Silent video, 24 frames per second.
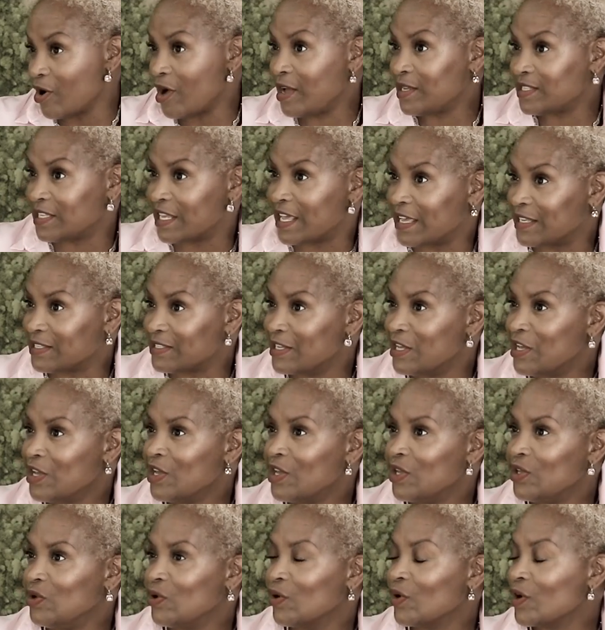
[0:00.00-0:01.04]
process,
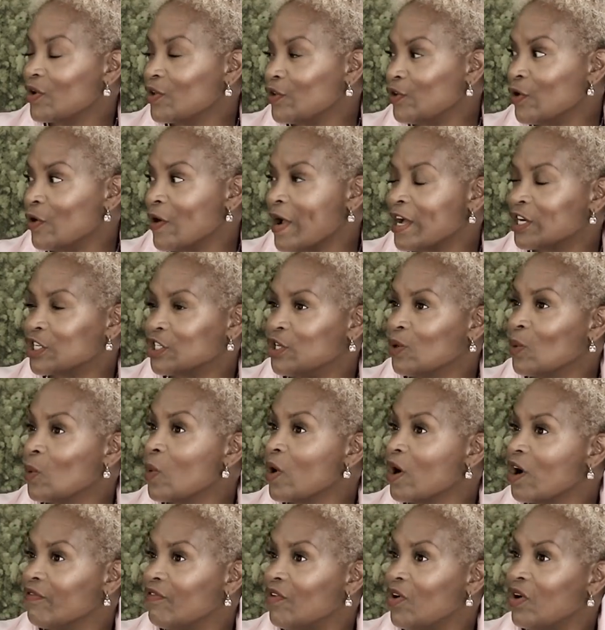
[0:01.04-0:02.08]
you're actually
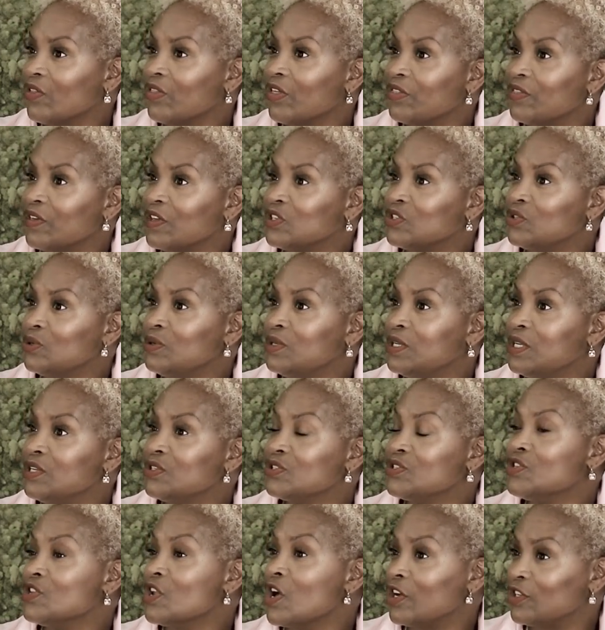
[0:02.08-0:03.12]
aware of all the things you need
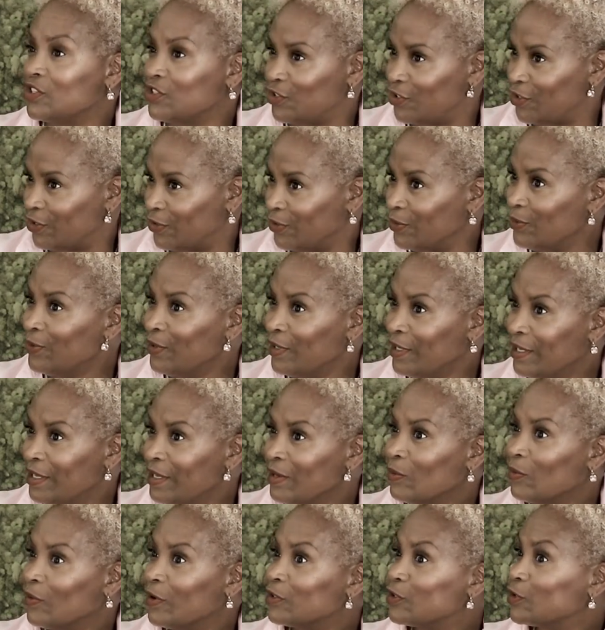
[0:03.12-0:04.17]
not do
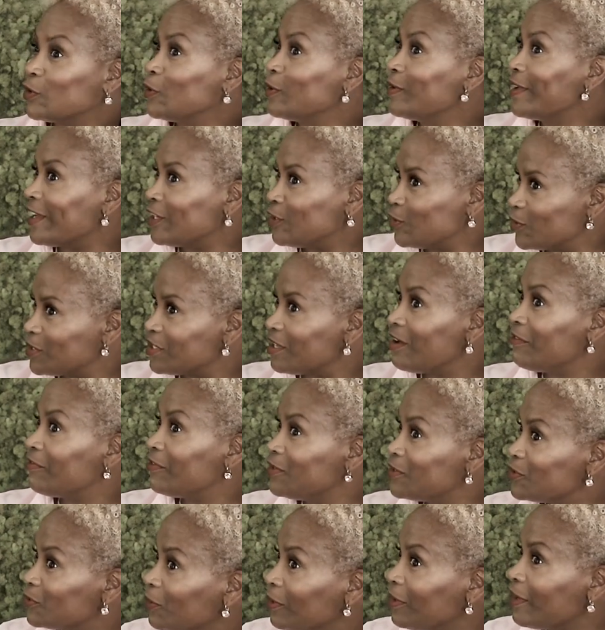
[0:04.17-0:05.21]
to get yourself
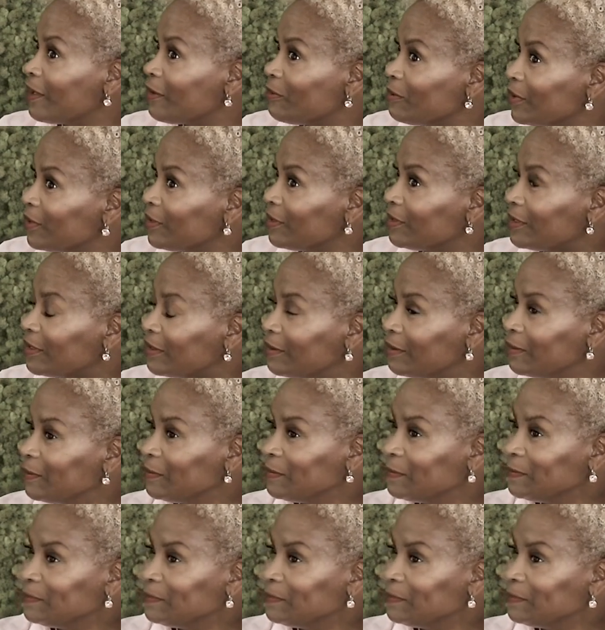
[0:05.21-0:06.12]
into a liability.